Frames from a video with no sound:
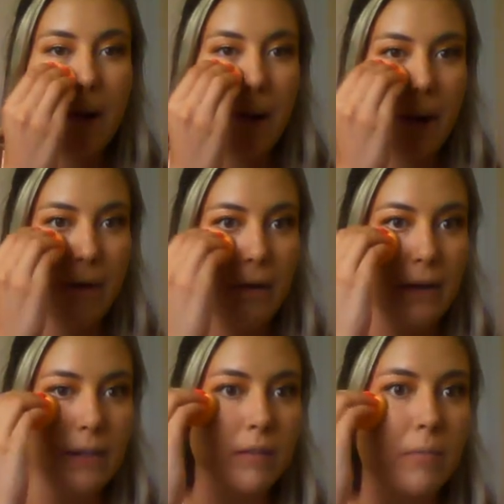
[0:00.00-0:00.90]

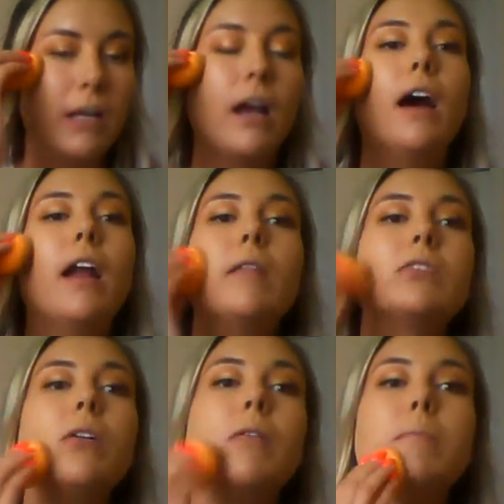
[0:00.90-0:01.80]
Diaries. Oh my god, I'm
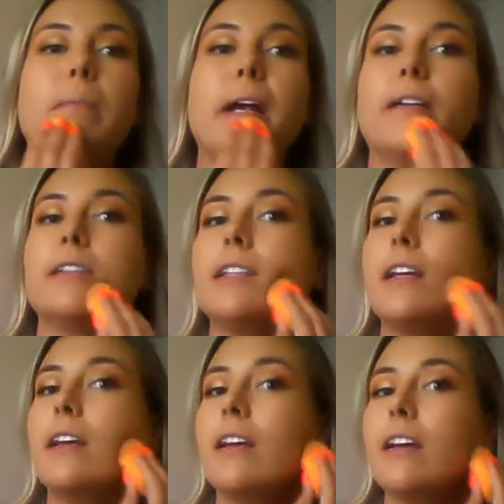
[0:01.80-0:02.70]
so
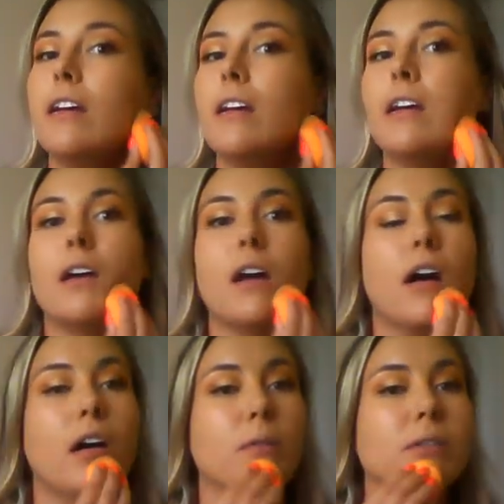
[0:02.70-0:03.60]
embarrassing.
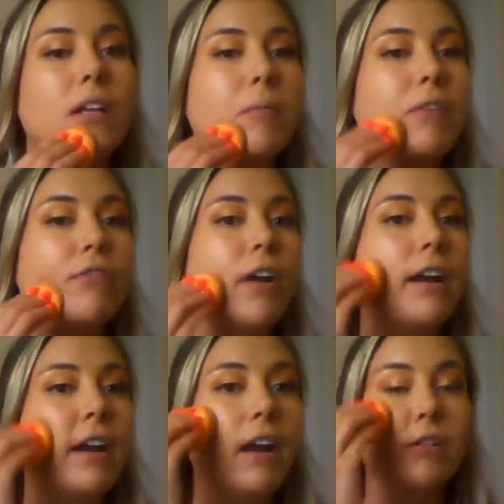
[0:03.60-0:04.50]
I was telling my friend, and
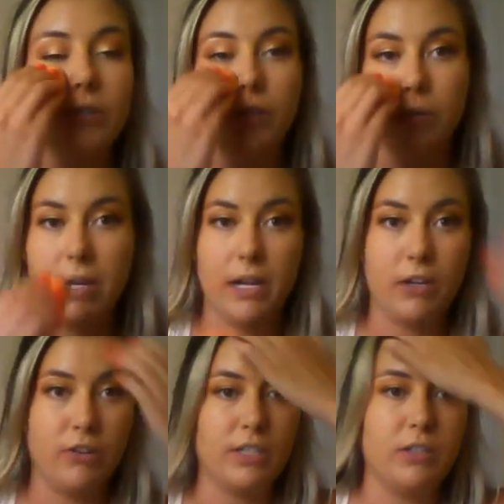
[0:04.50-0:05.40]
I also told my
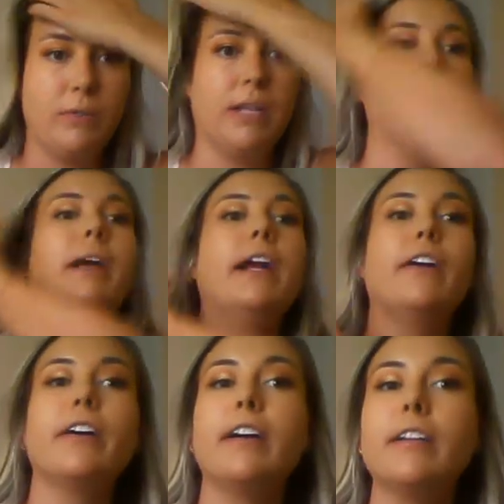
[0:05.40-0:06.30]
hairdresser when I got my hair
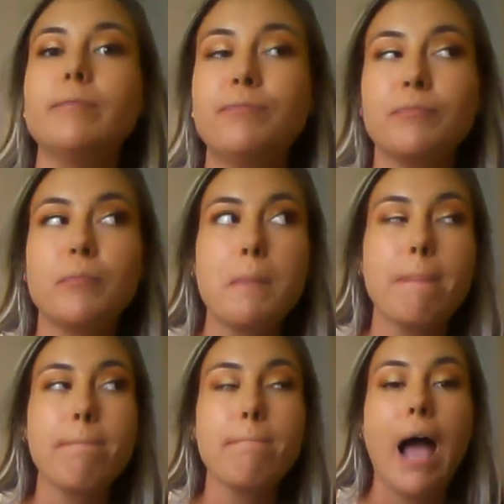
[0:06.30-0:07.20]
done,
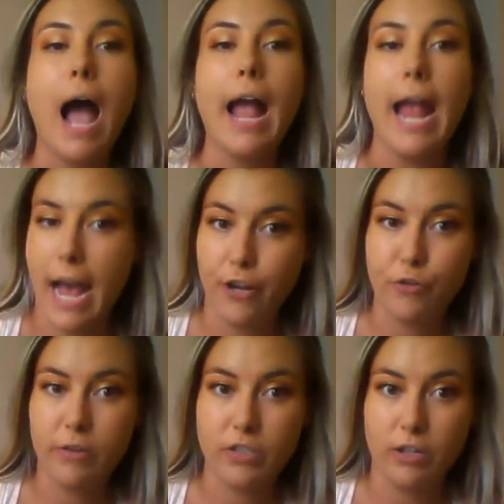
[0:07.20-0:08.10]
I had to have
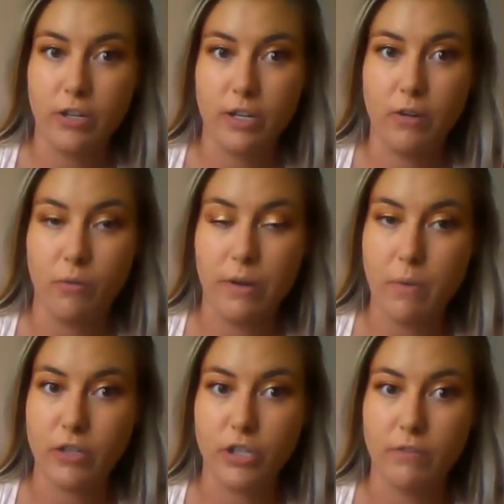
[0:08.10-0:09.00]
started
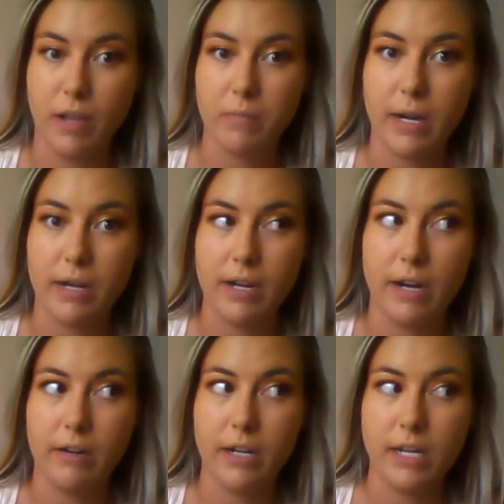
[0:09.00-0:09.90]
rewatching Vampire
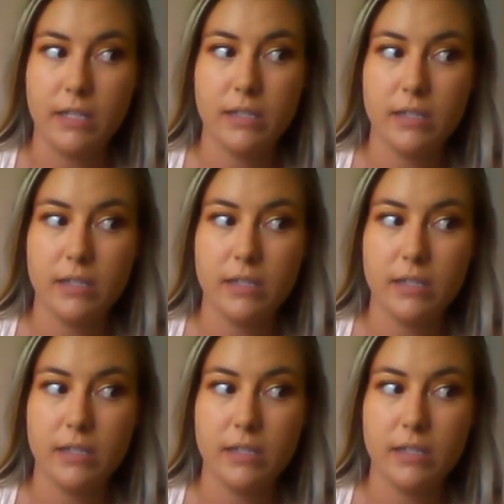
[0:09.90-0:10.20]
Diaries